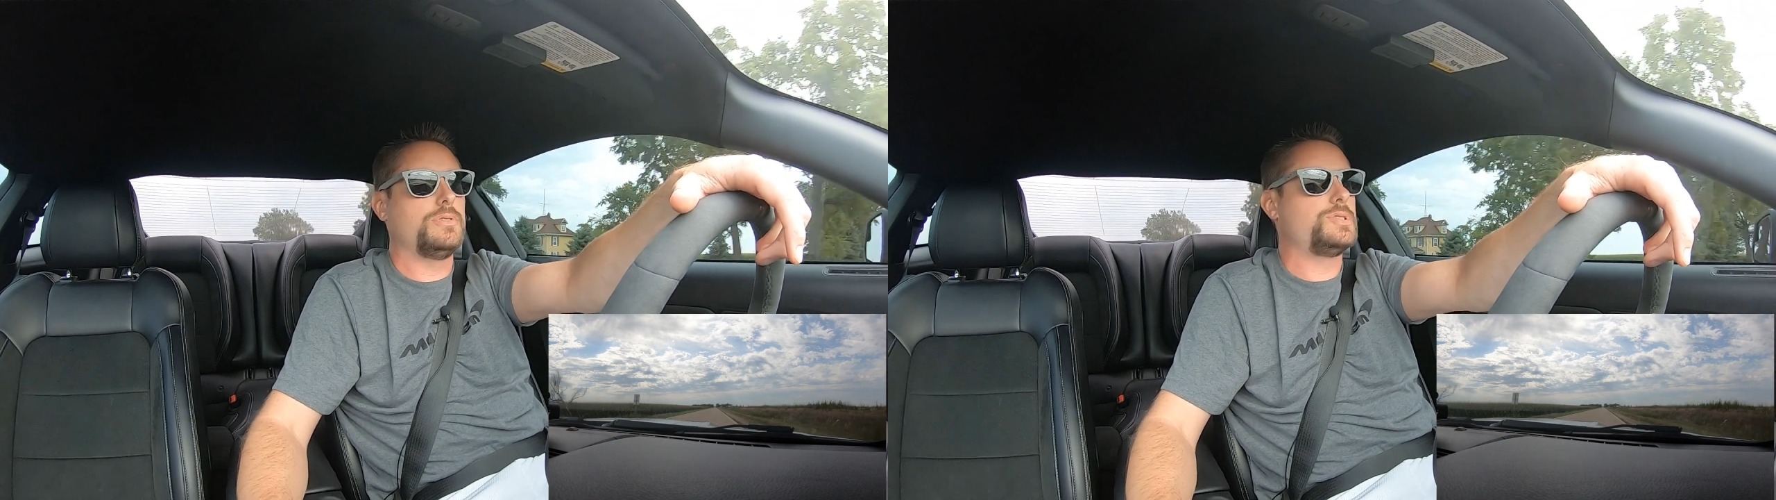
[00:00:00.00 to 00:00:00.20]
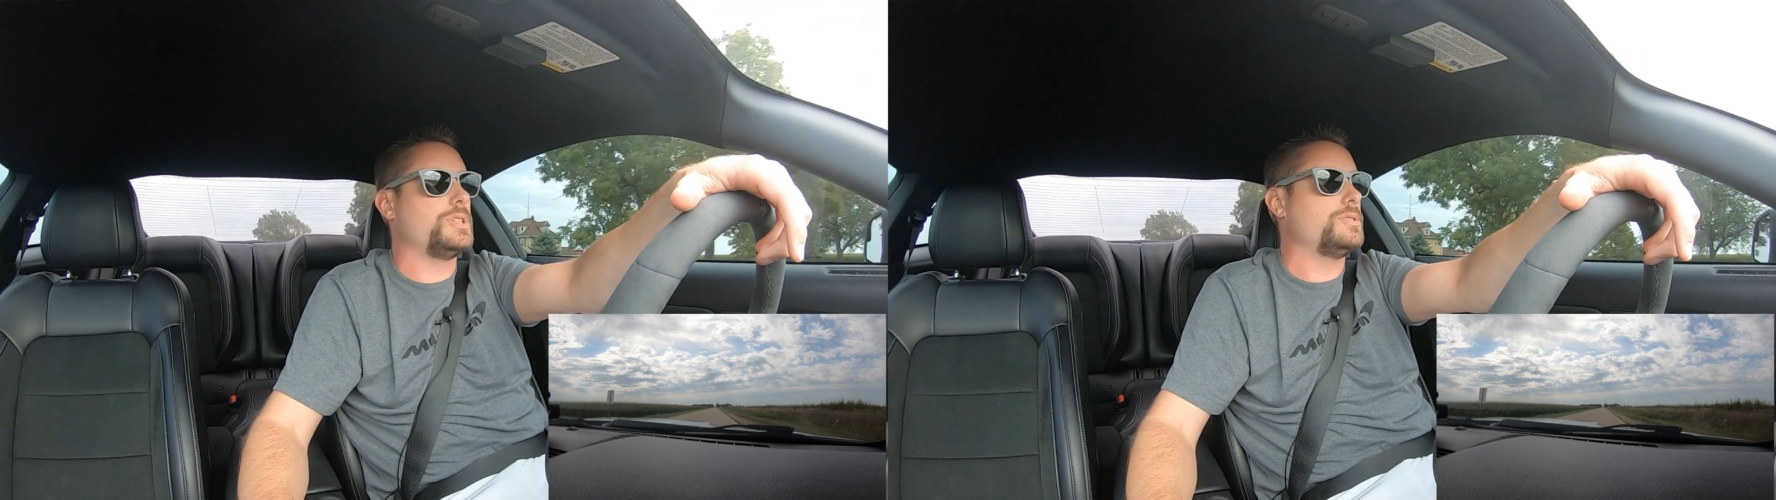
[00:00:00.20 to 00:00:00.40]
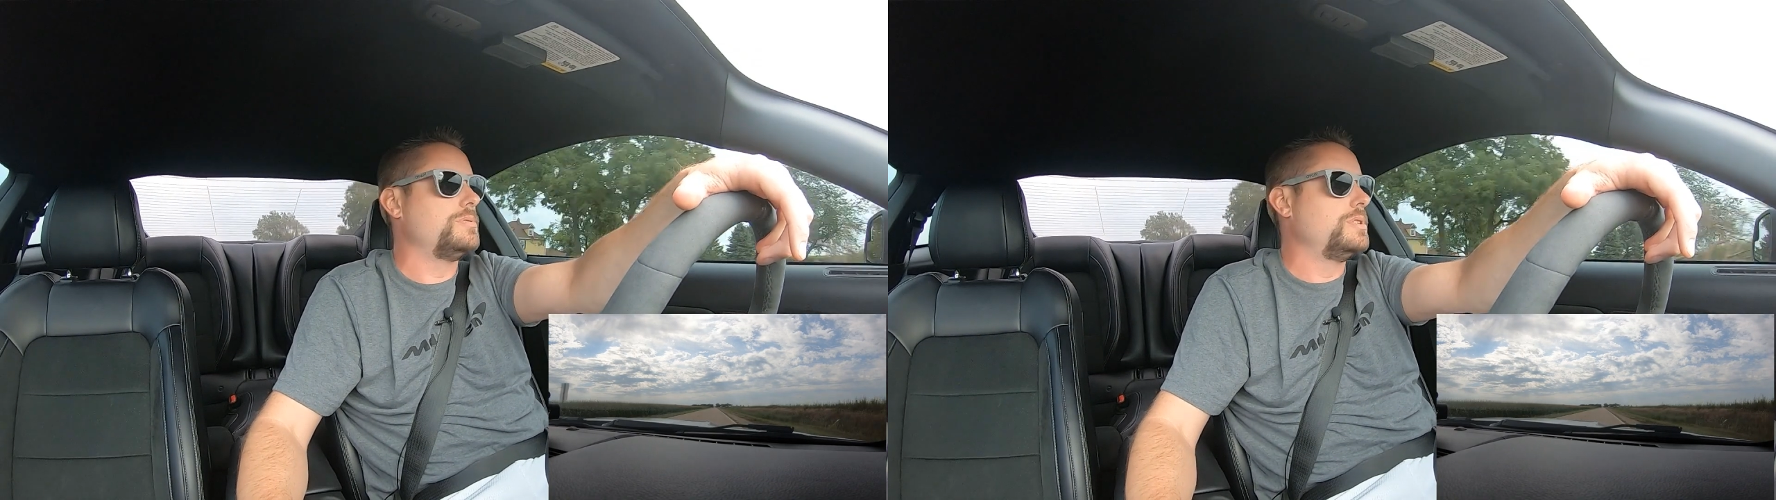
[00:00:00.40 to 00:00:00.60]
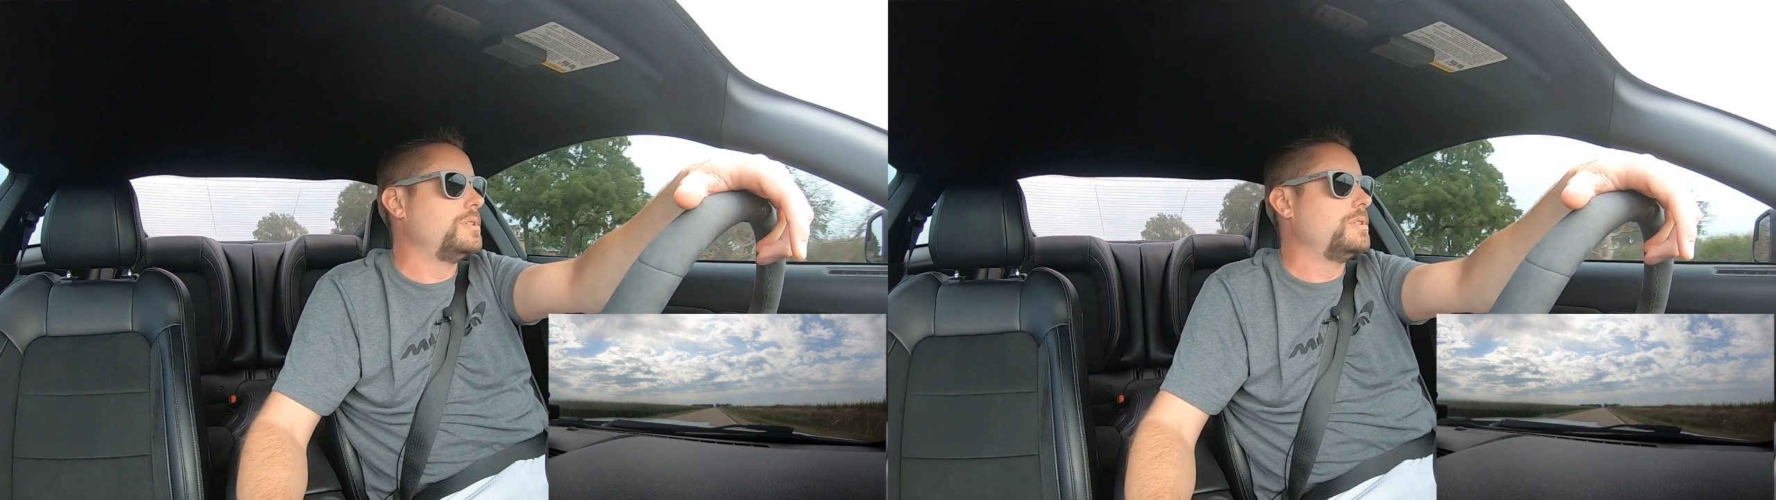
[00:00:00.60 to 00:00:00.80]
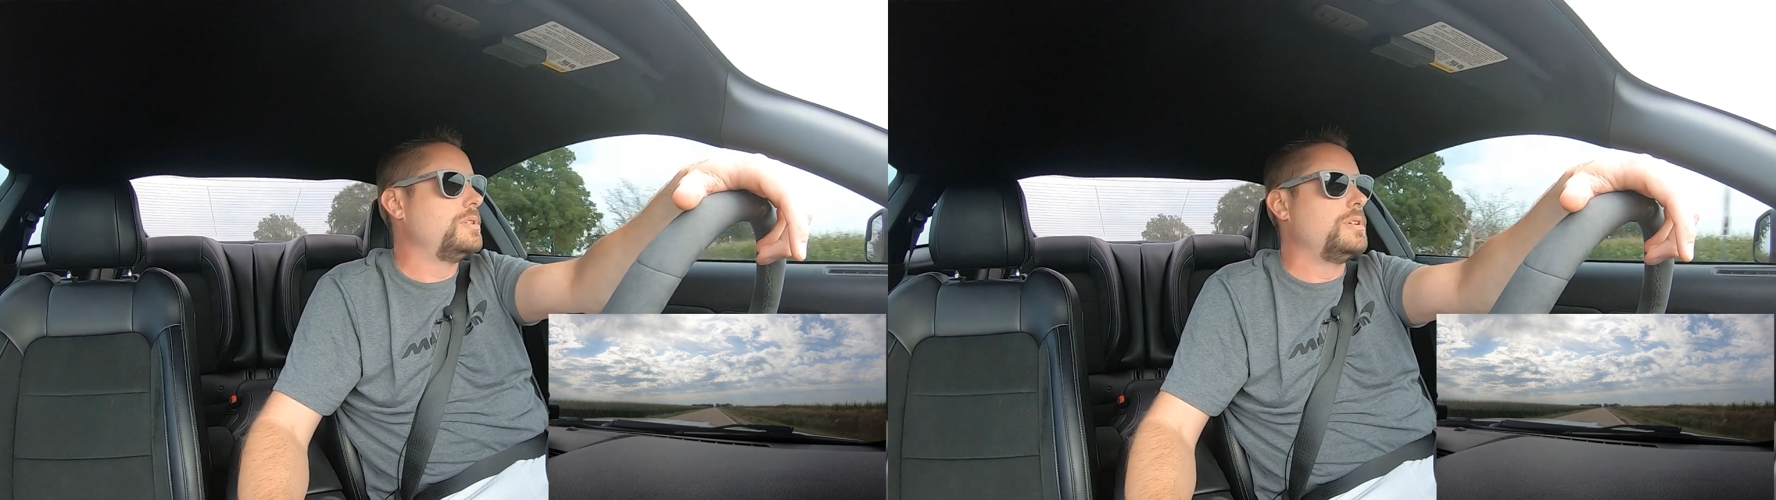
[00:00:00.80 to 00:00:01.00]
so
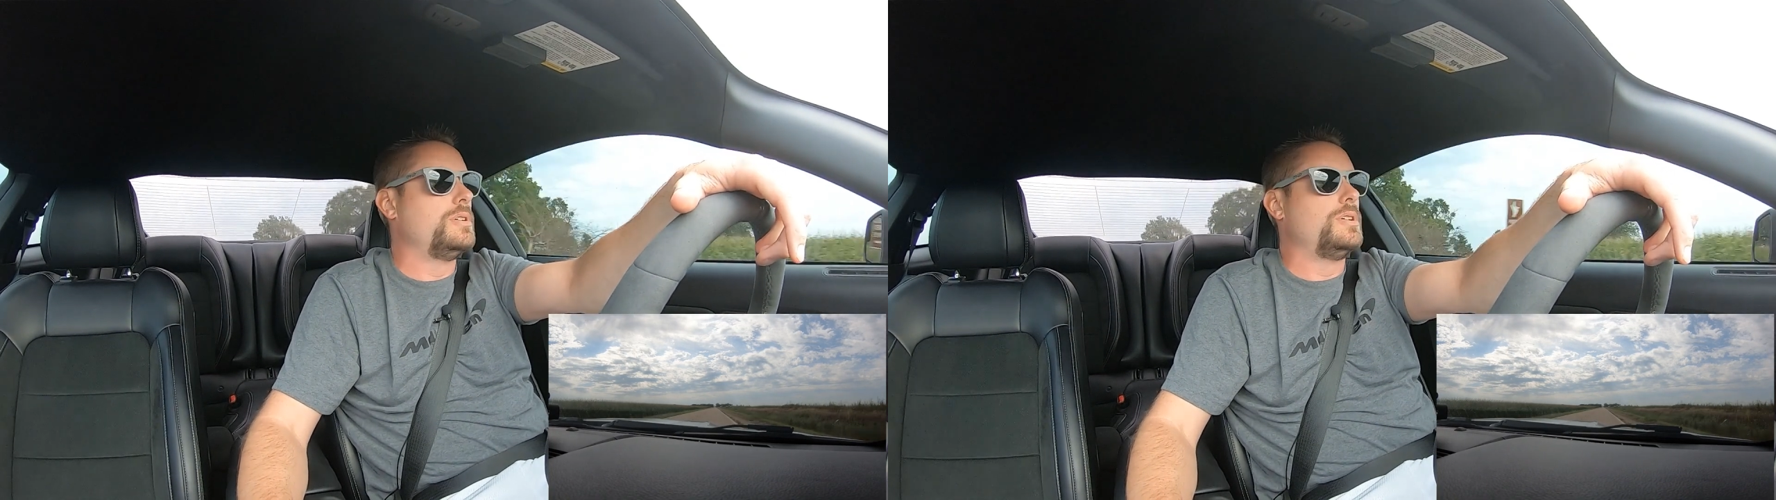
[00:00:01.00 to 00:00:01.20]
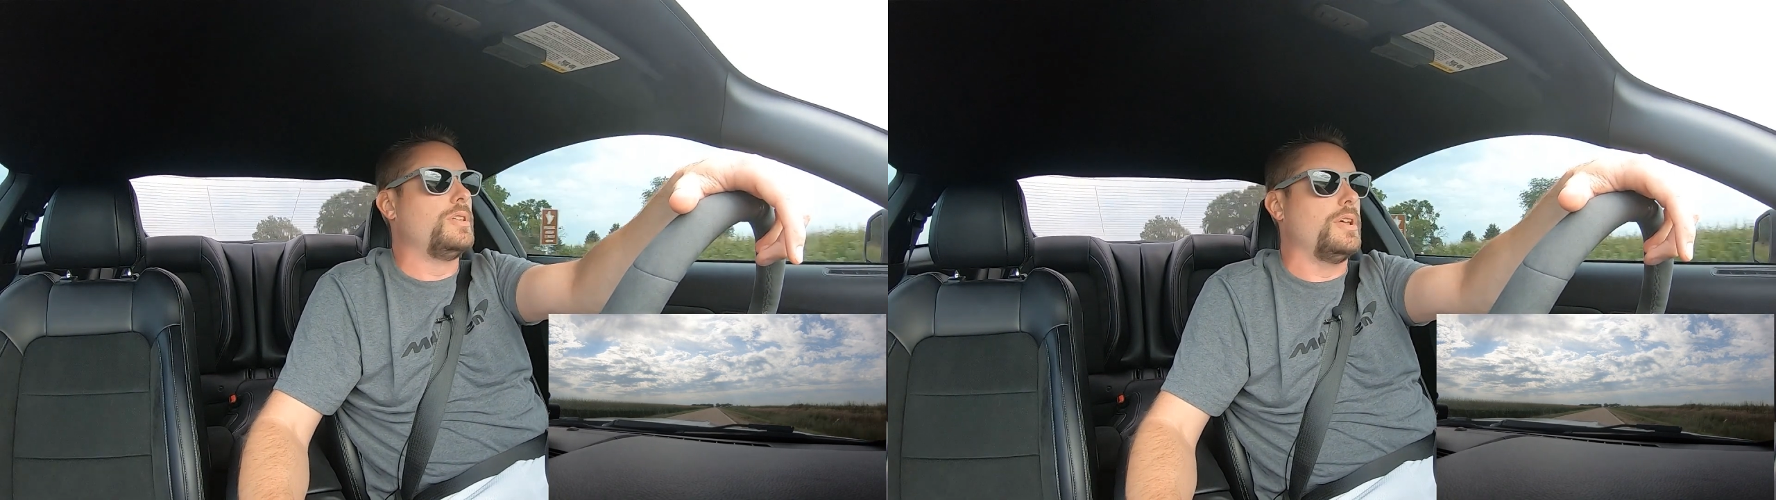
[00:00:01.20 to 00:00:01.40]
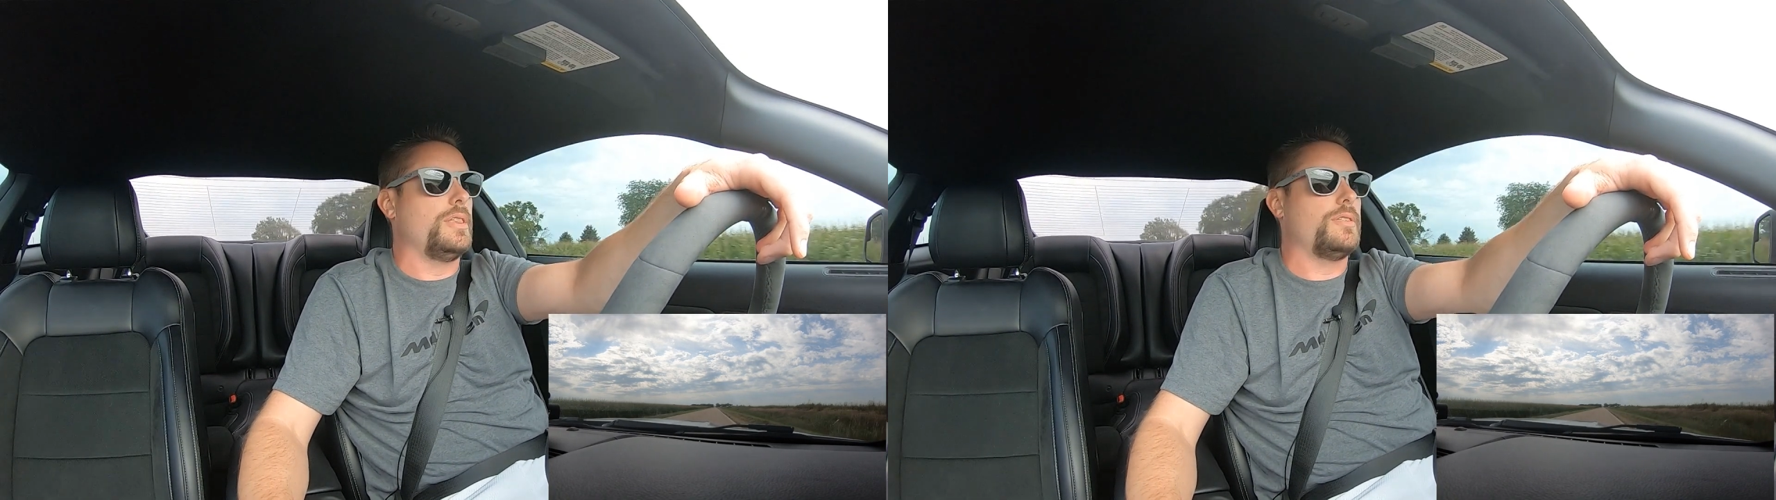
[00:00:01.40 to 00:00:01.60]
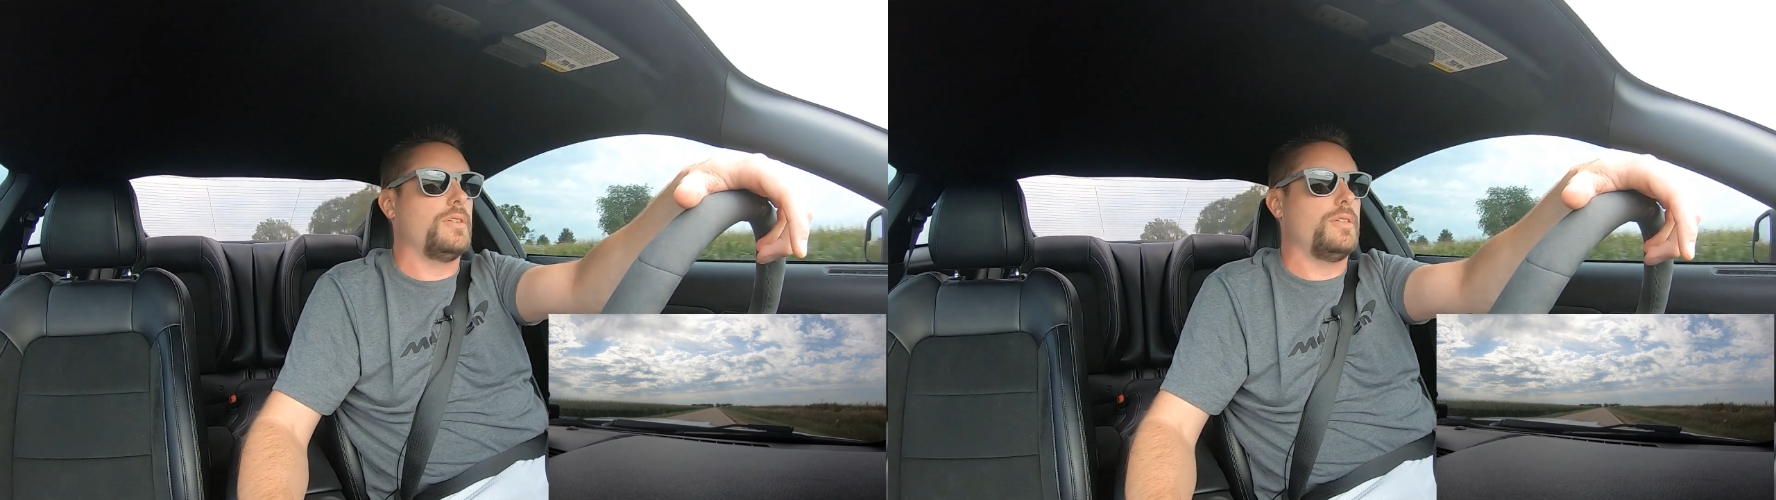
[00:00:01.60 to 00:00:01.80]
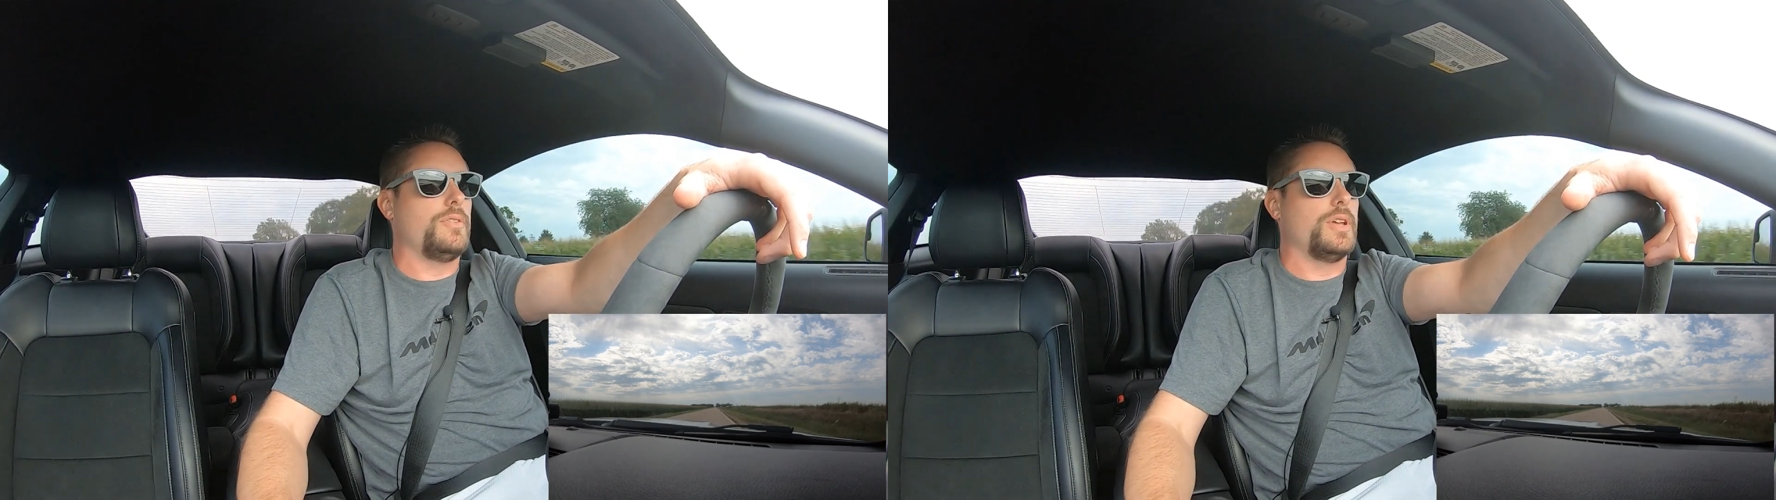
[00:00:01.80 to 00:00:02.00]

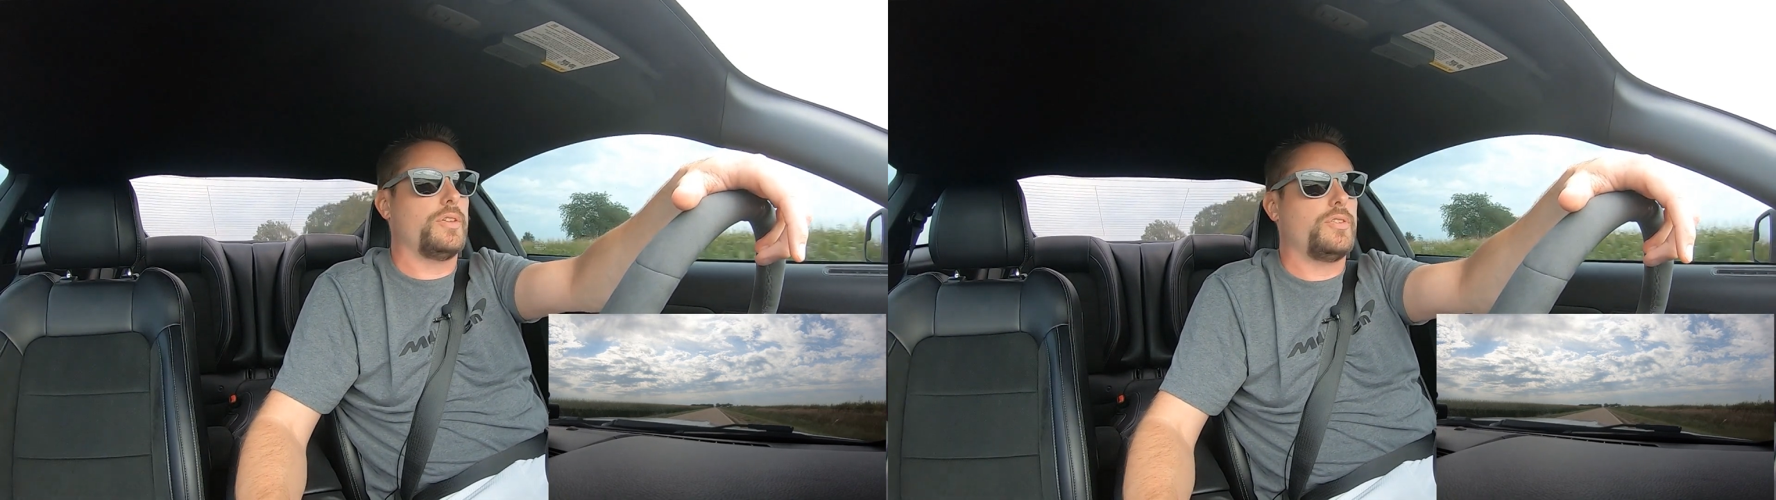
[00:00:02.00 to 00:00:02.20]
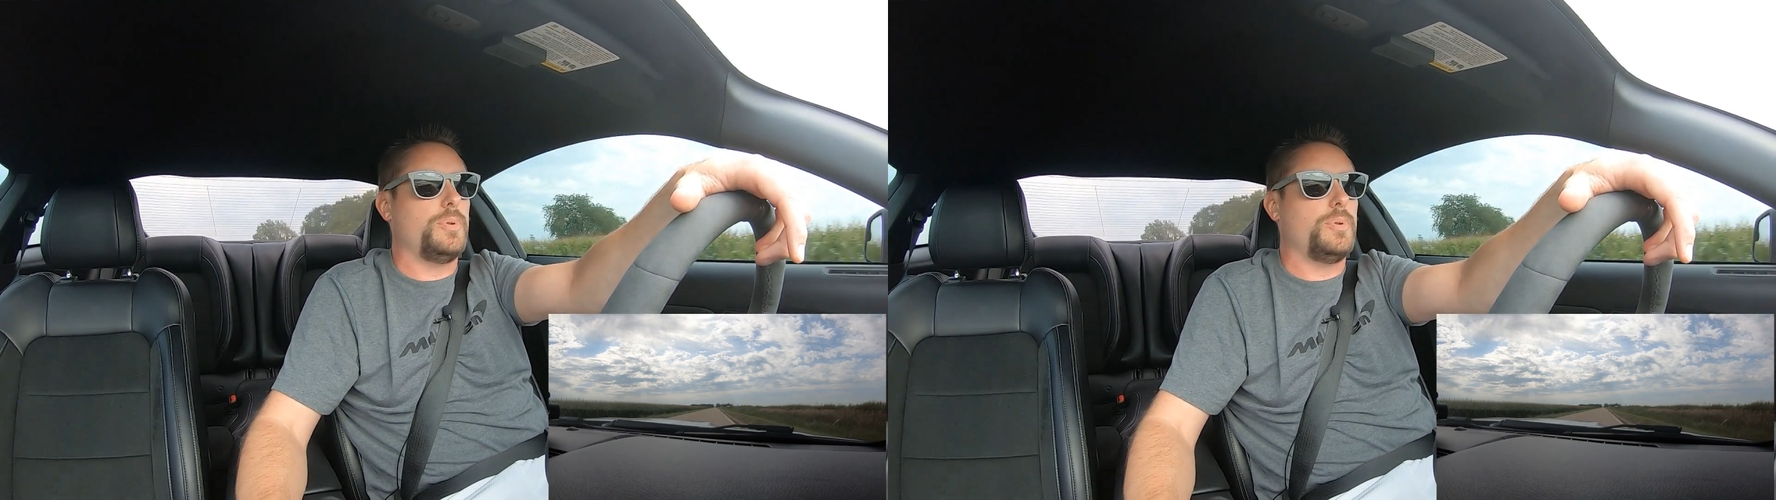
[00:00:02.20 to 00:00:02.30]
it's nice